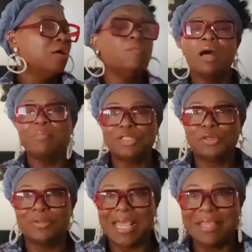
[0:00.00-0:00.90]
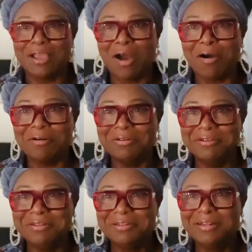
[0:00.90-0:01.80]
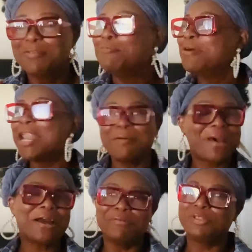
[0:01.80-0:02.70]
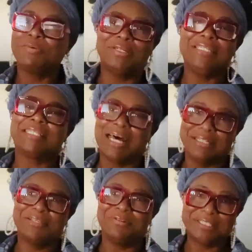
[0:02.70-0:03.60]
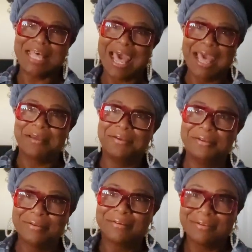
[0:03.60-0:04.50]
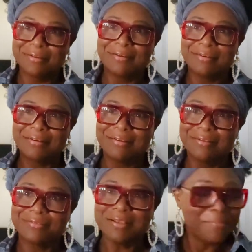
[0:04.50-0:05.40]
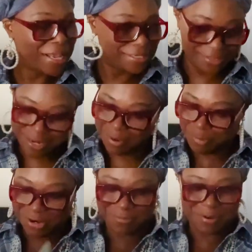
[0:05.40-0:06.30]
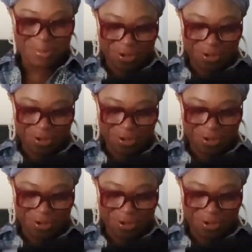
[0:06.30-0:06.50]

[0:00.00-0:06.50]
What am i going to do with that, y'all? What am I going to do with these cuts on the side? Somebody tell me what grandma